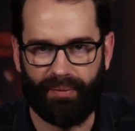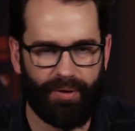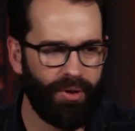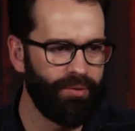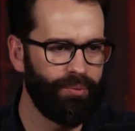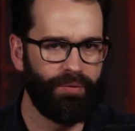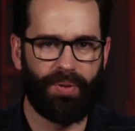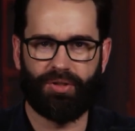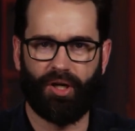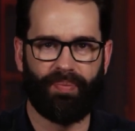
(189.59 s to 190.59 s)
I mean, we've
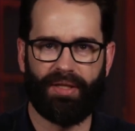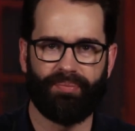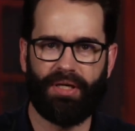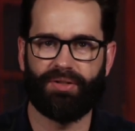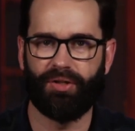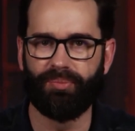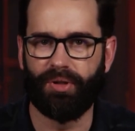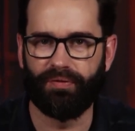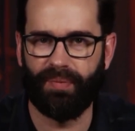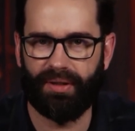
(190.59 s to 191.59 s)
been told by the Me Too
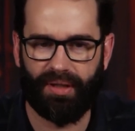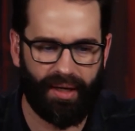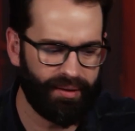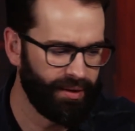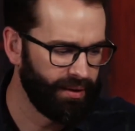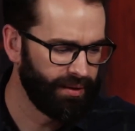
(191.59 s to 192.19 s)
movement that